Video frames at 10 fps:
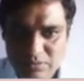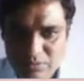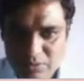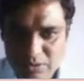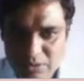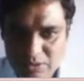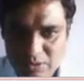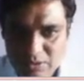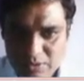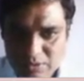Okay,
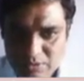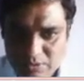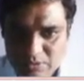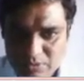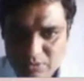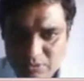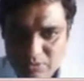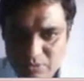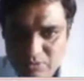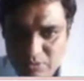
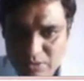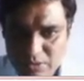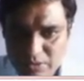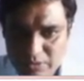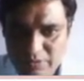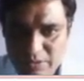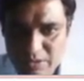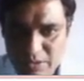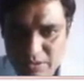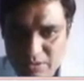so I'll
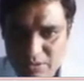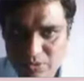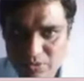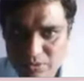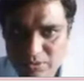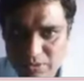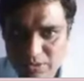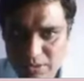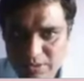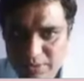quickly draw the
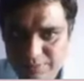circuit.